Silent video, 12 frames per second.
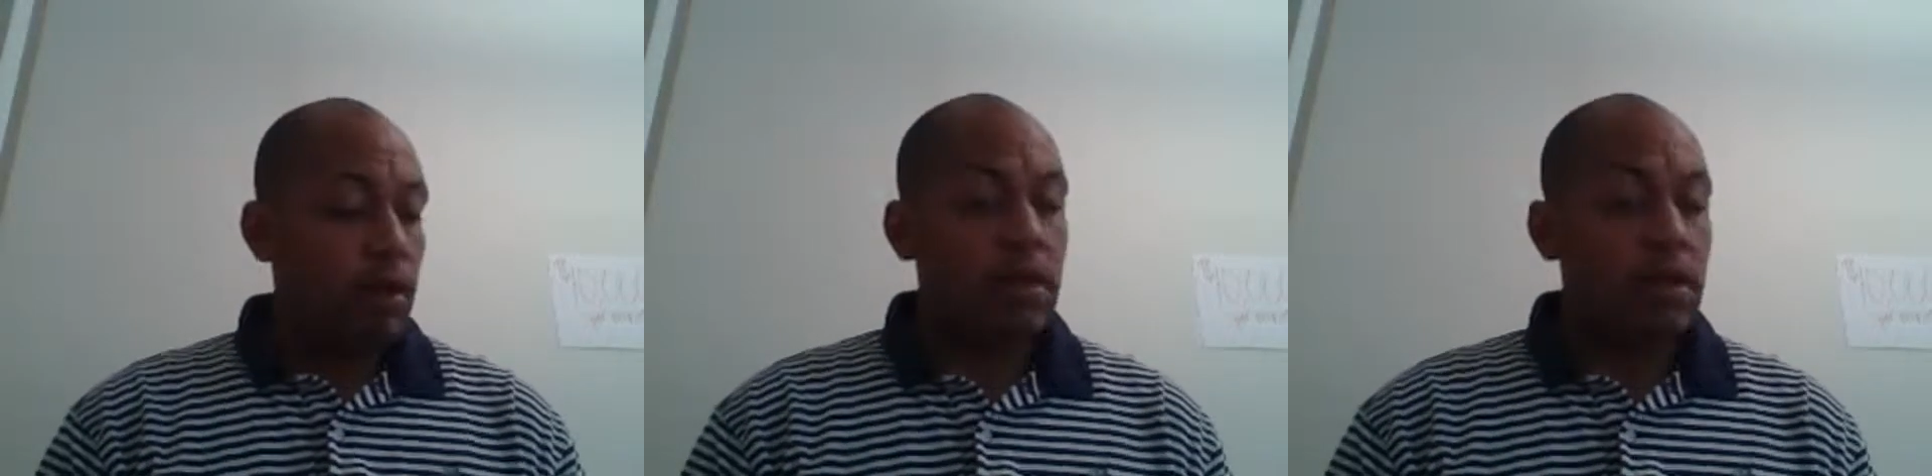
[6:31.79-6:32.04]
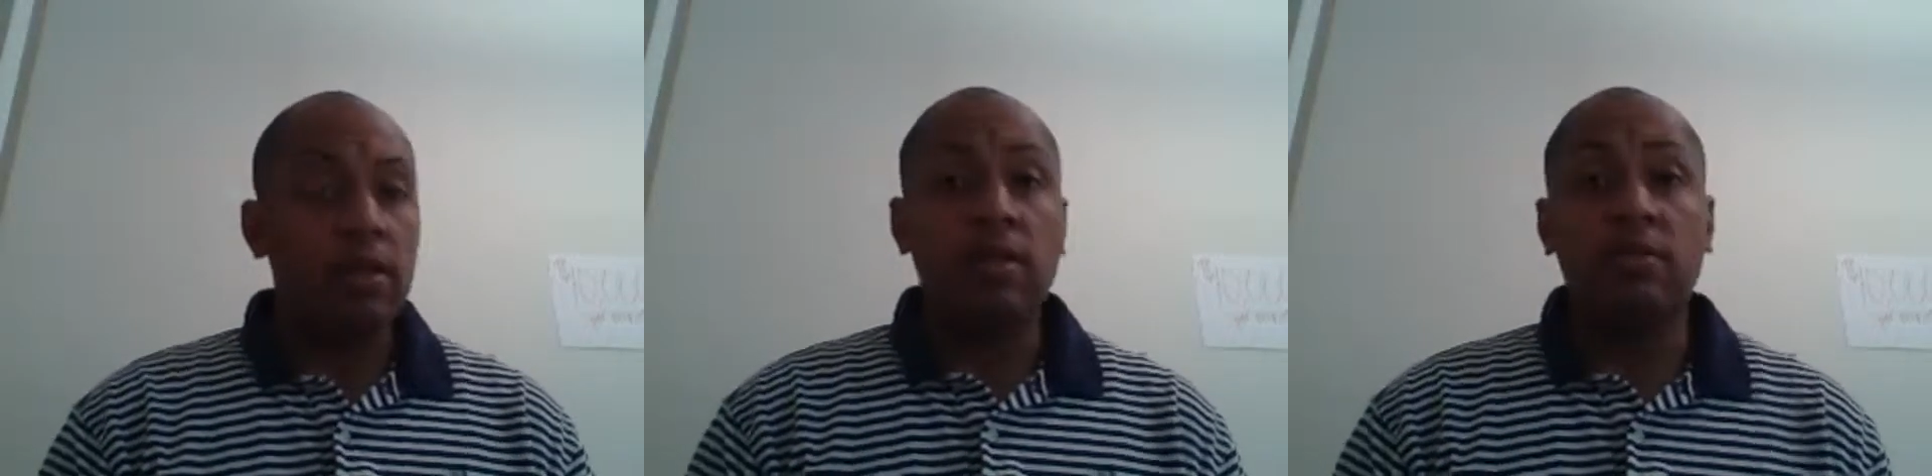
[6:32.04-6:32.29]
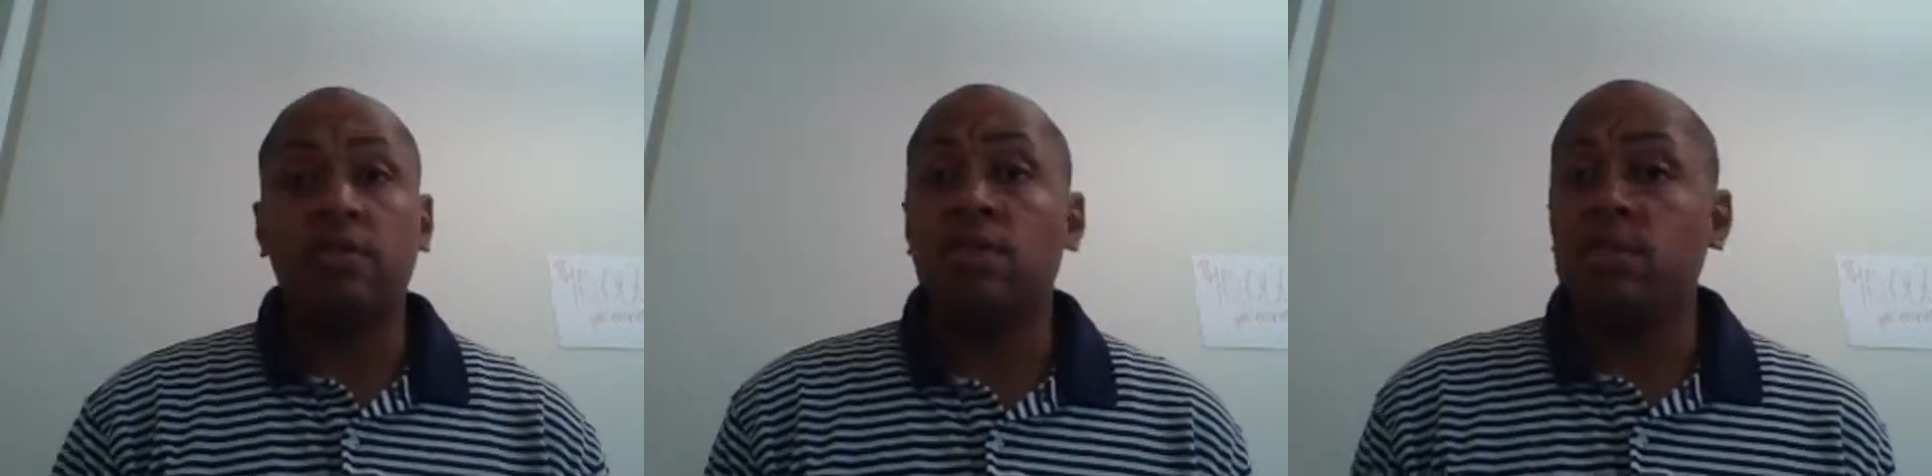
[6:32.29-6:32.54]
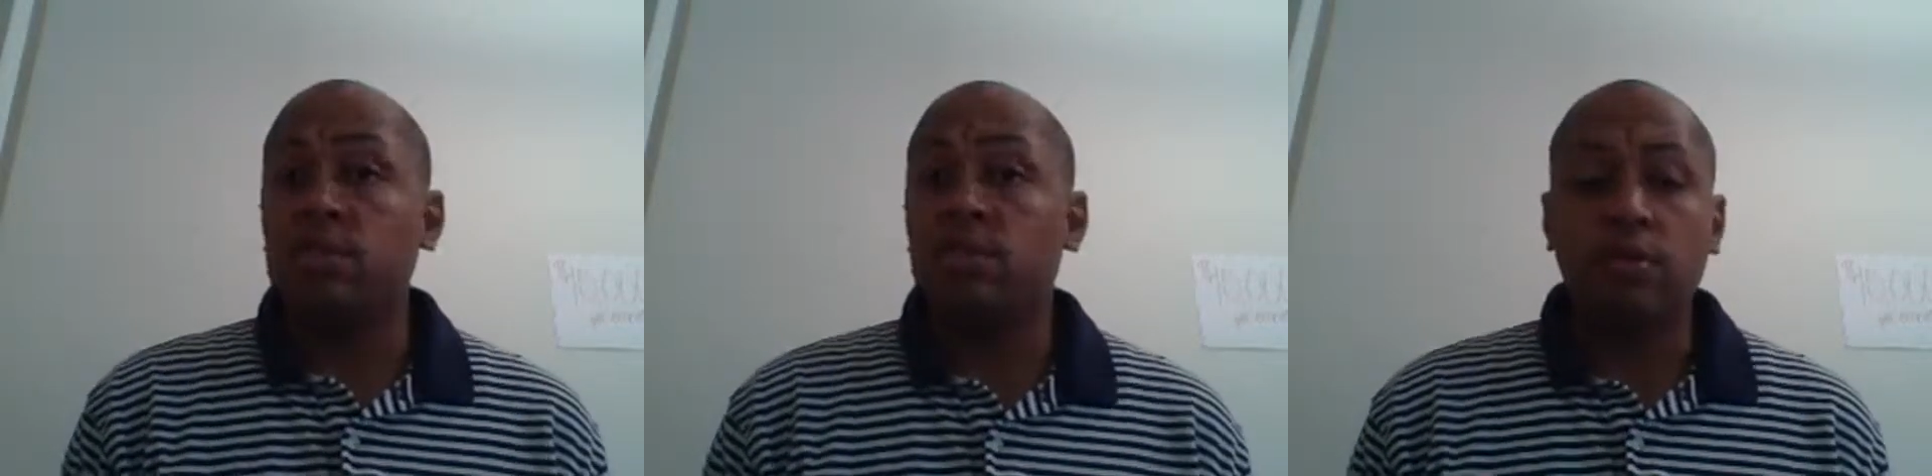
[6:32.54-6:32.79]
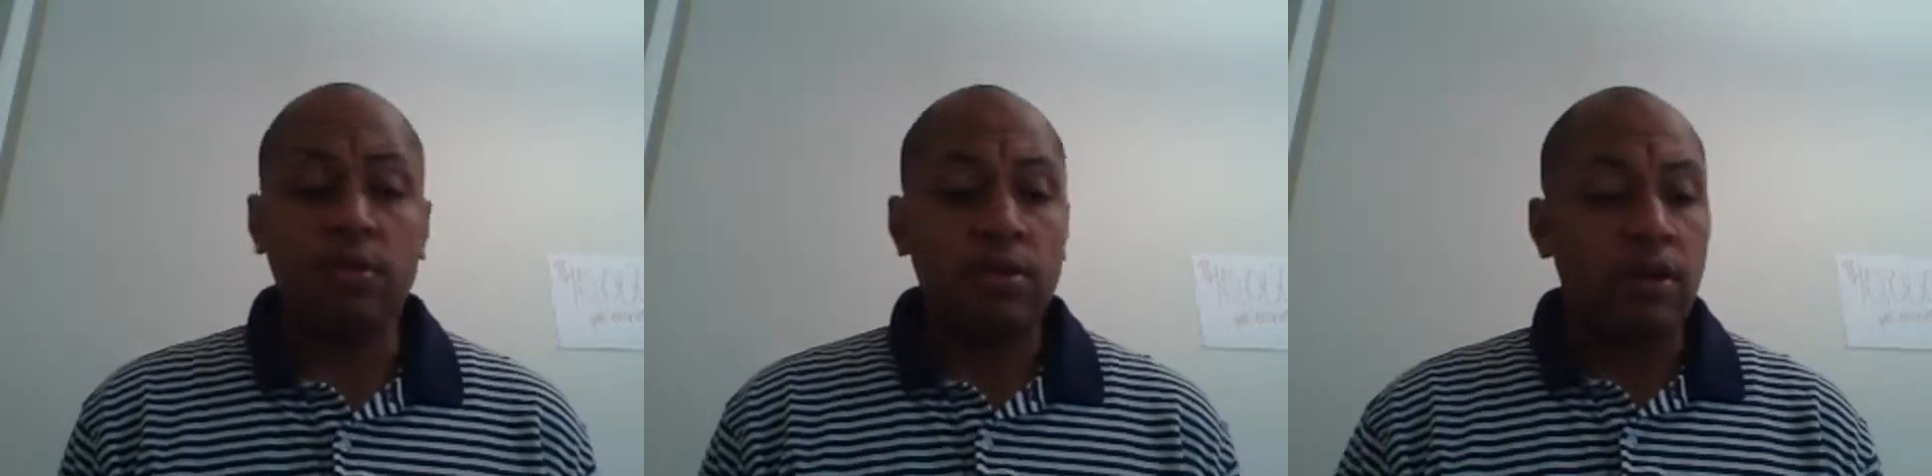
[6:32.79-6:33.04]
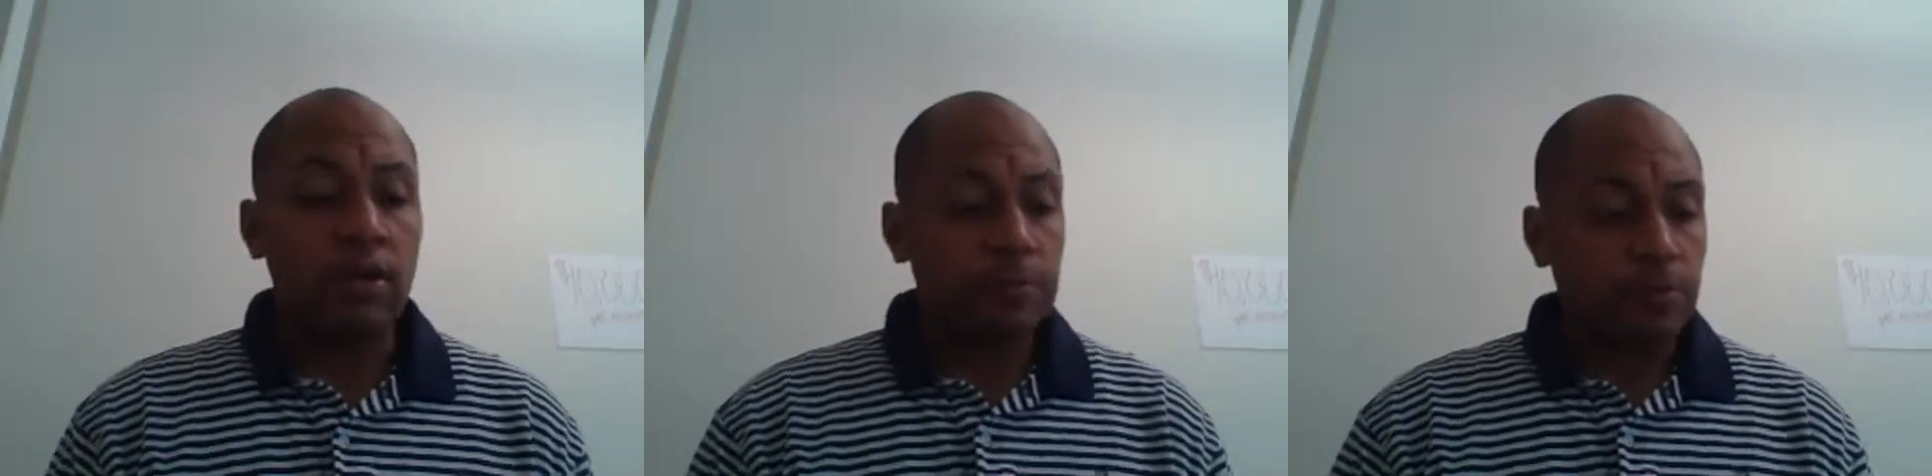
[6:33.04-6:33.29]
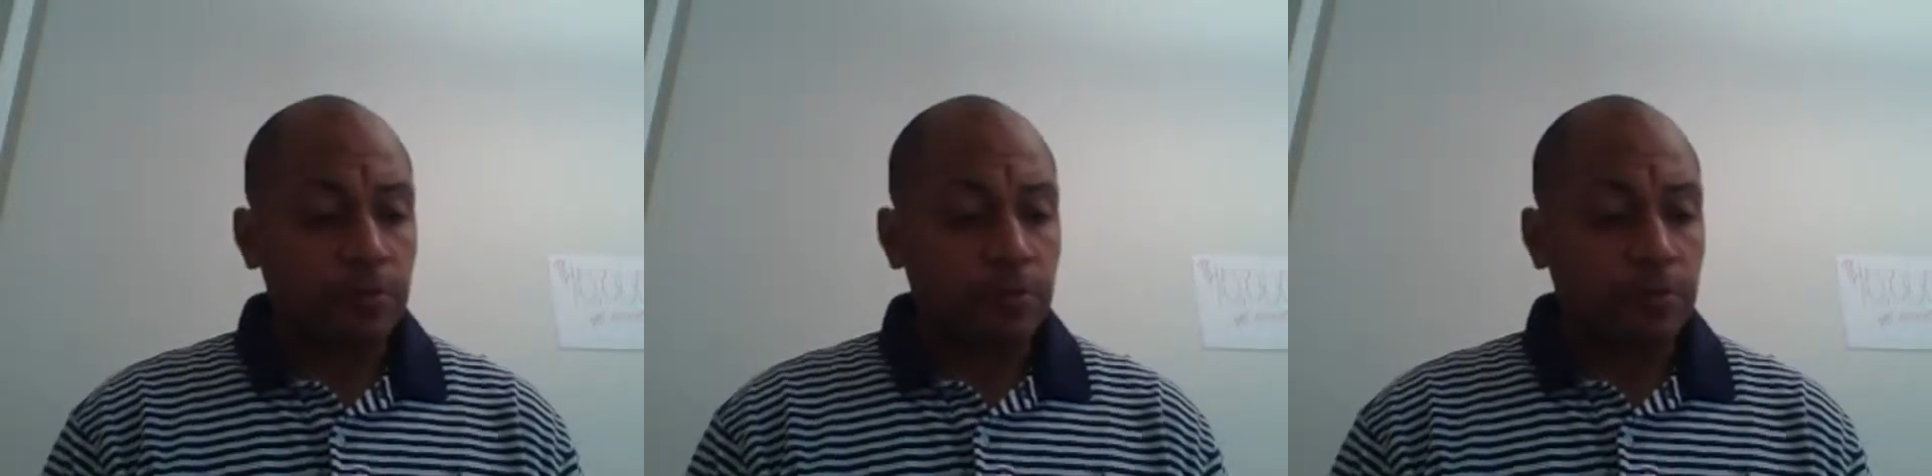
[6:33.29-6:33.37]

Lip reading: Monday. That's just so you know.